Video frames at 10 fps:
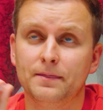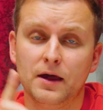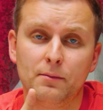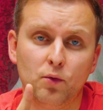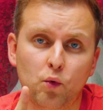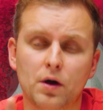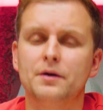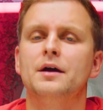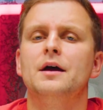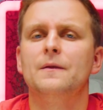Number
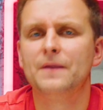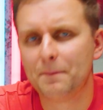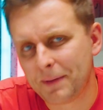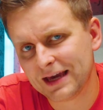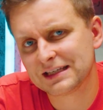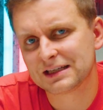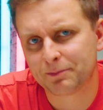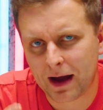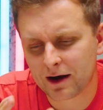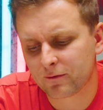1, the
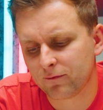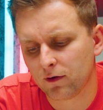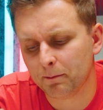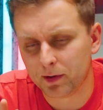best bang for